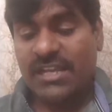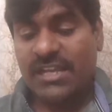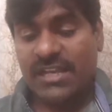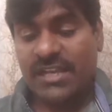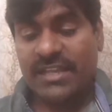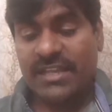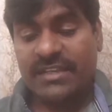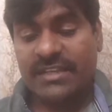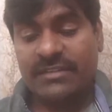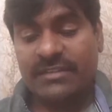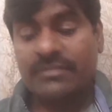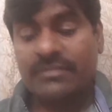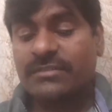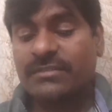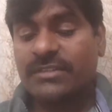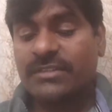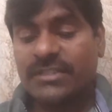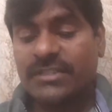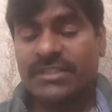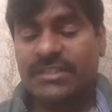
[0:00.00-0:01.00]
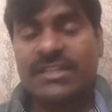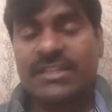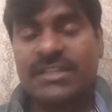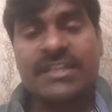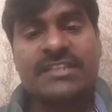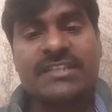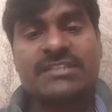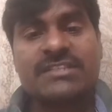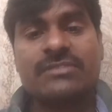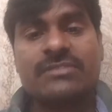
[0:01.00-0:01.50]
Like the
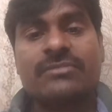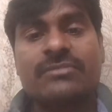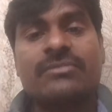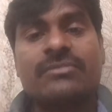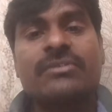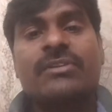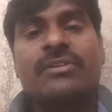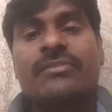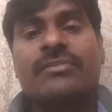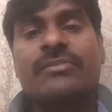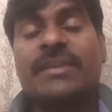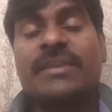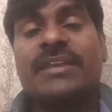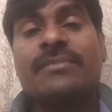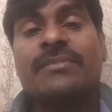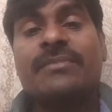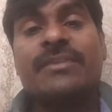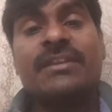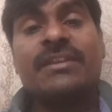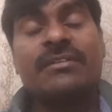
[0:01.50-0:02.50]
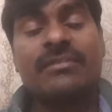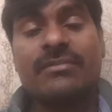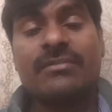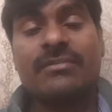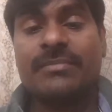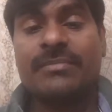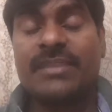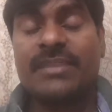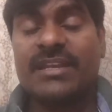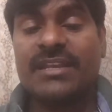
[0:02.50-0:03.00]
next
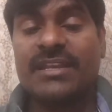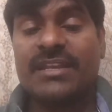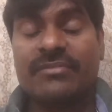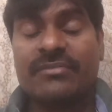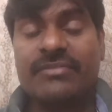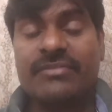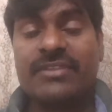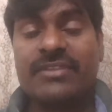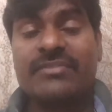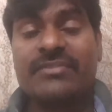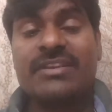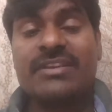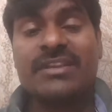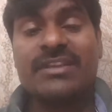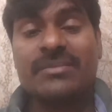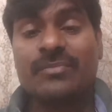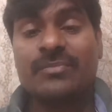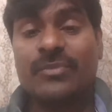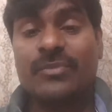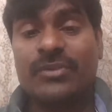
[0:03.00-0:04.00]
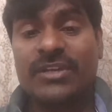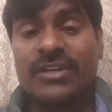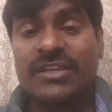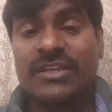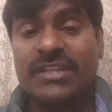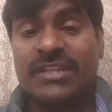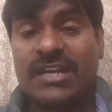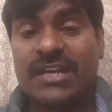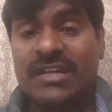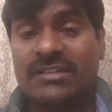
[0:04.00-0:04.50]
very
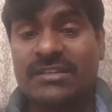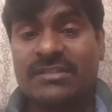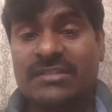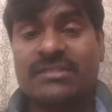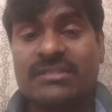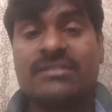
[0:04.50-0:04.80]
important that